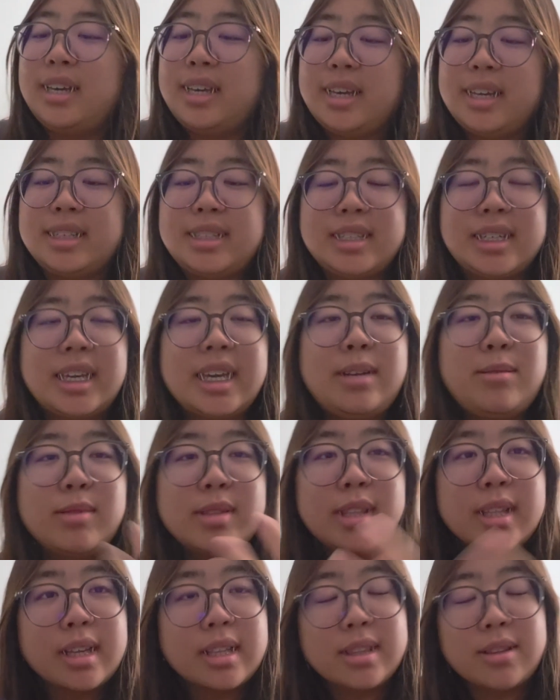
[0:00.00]
And again
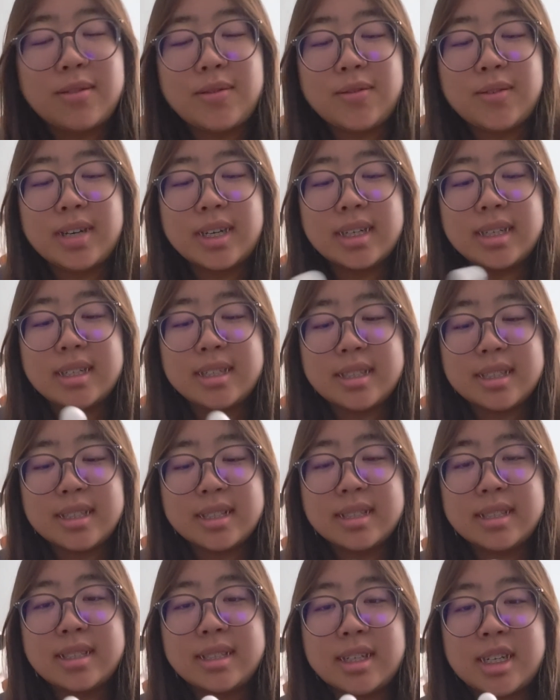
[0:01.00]
with like the fuzz
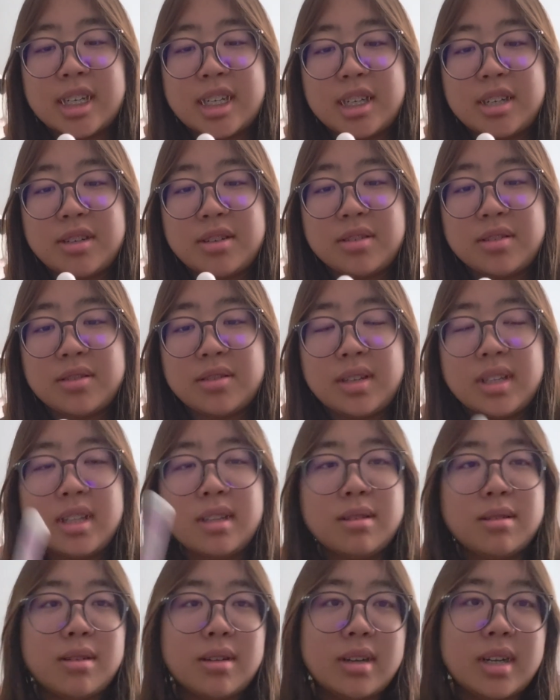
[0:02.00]
and stuff. And
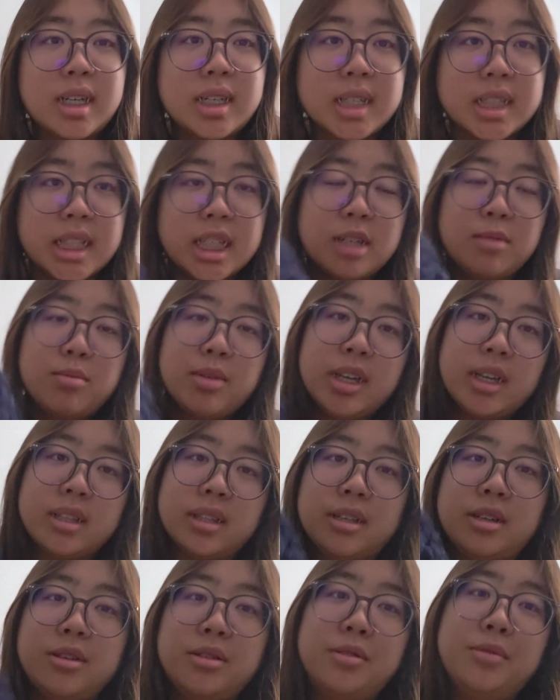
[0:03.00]
then I'm gonna take a
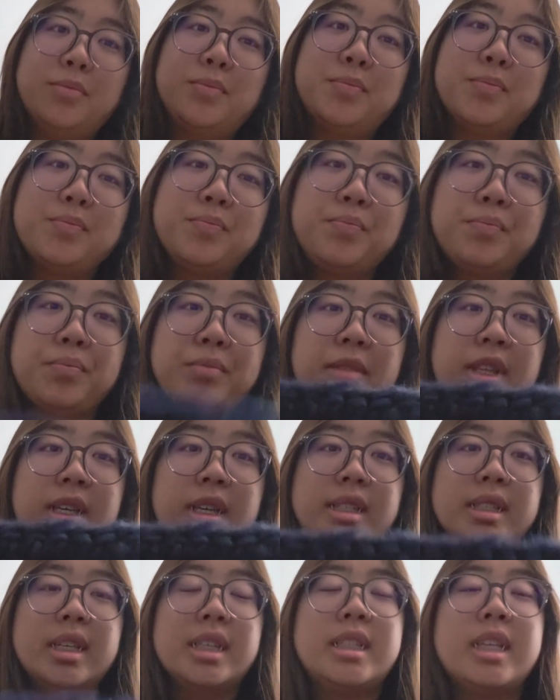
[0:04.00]
break though,
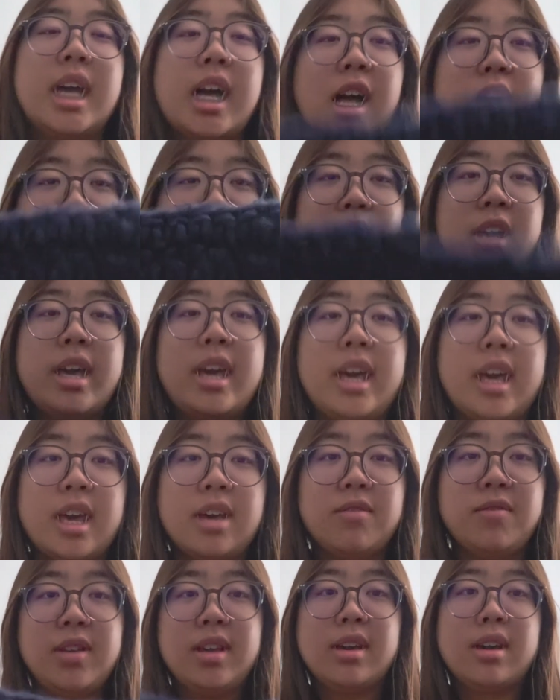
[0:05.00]
because it's a lot
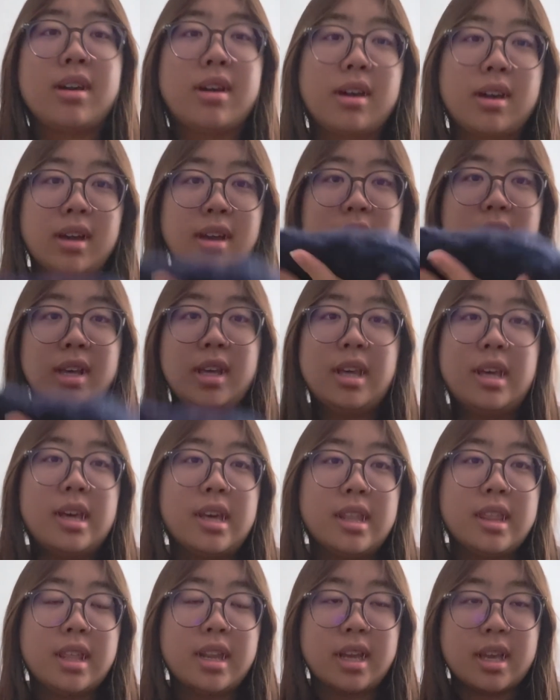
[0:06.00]
heavier
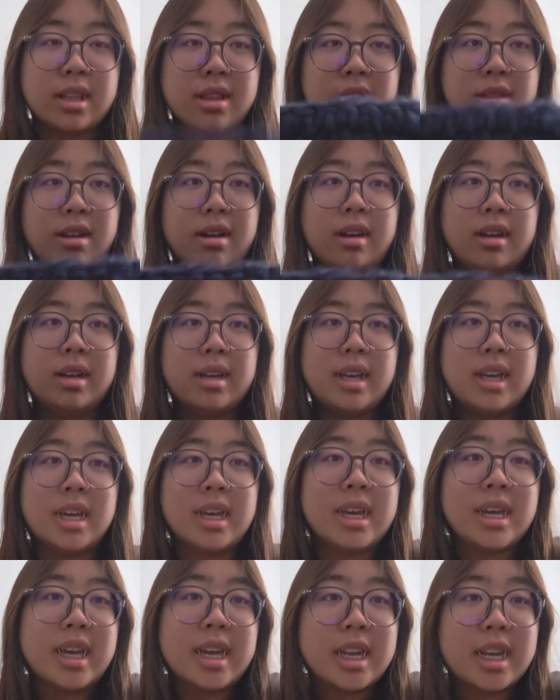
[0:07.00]
than I thought,
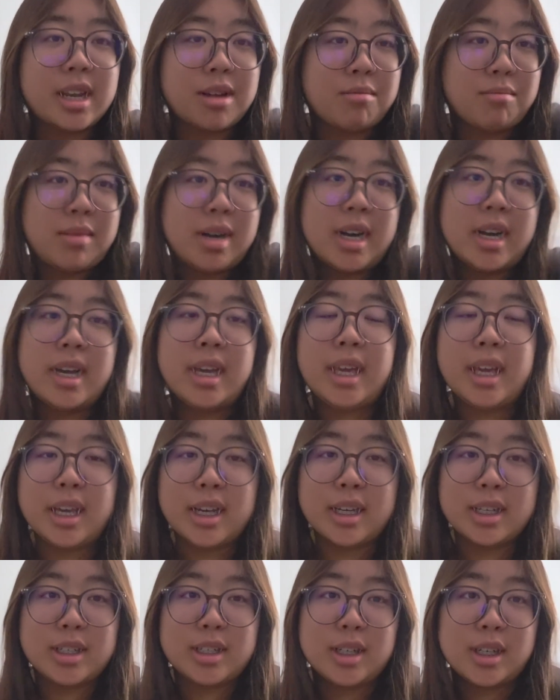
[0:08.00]
and
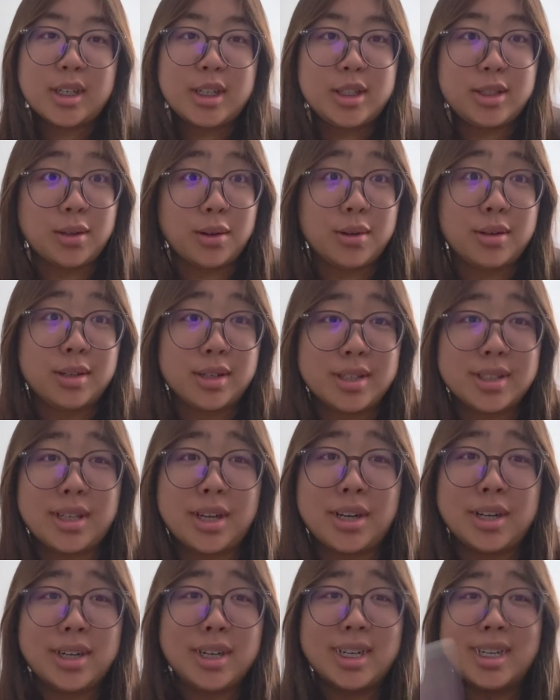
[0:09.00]
my shoulders
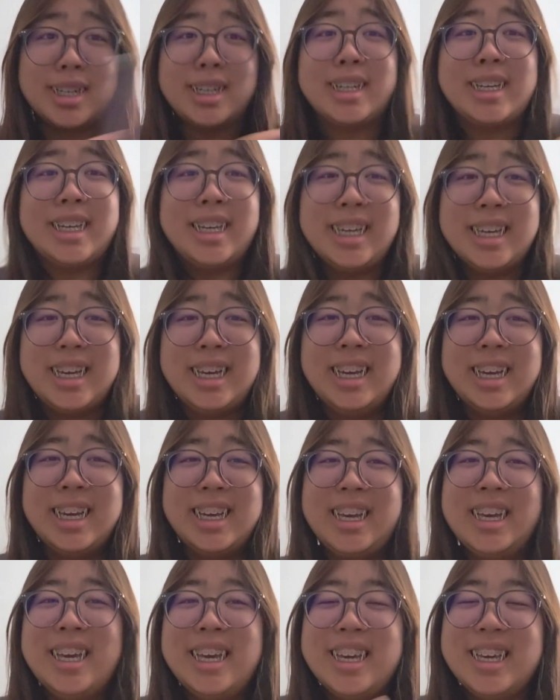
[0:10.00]
are hurting.
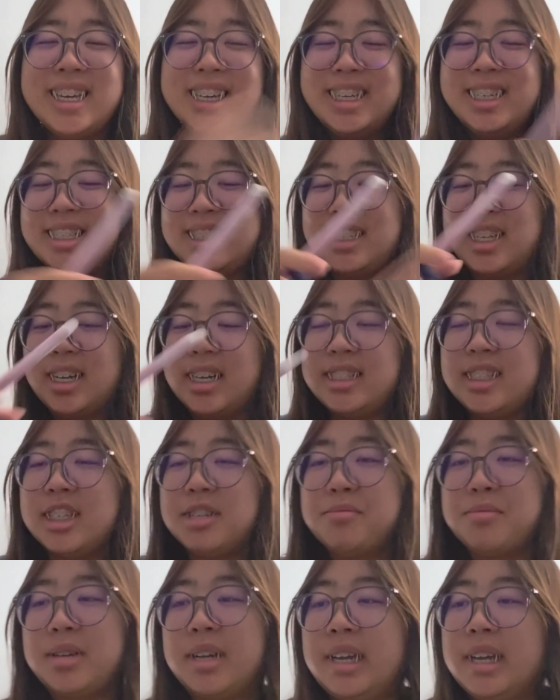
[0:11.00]
So I'm gonna take
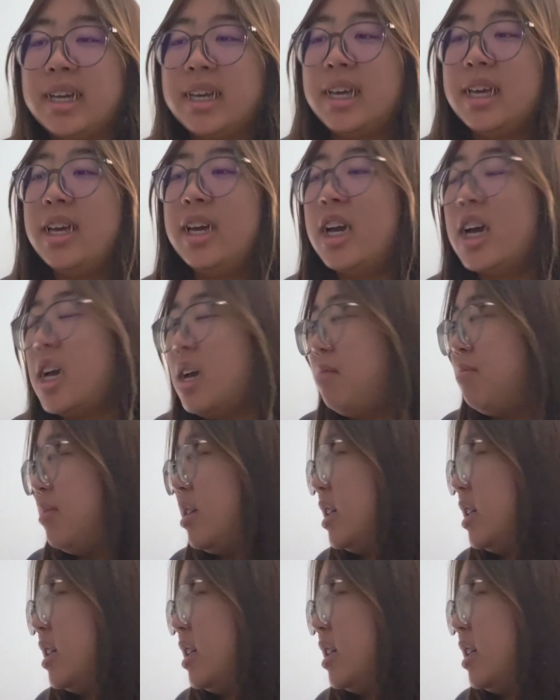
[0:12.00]
a break. I'm